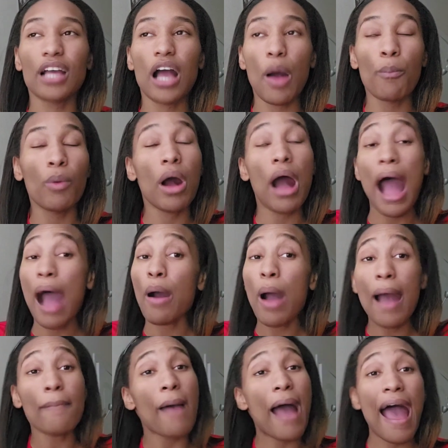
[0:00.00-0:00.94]
Well,
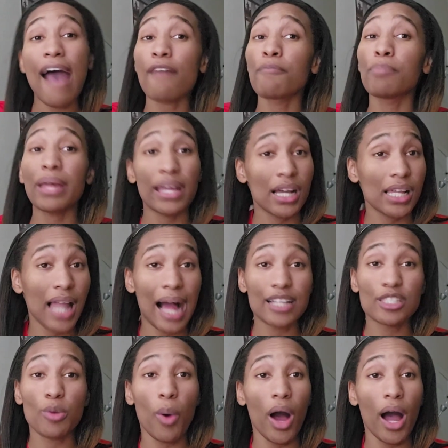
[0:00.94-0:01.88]
I, I've been
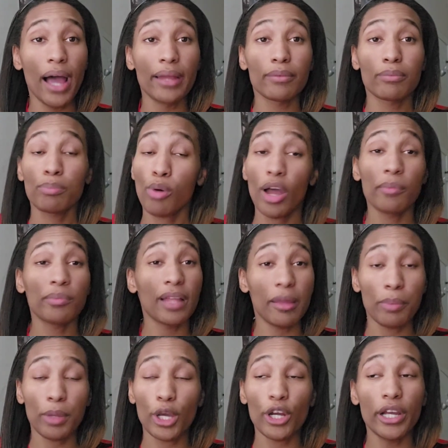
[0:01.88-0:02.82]
clocked Juan point
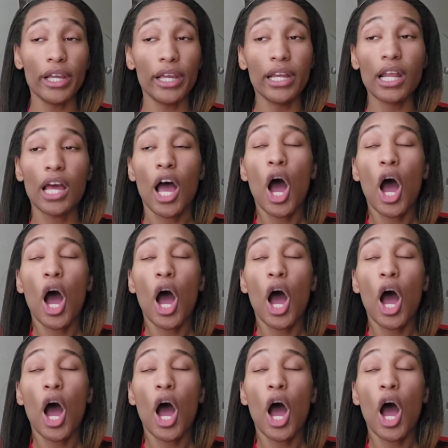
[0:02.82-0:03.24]
blank period,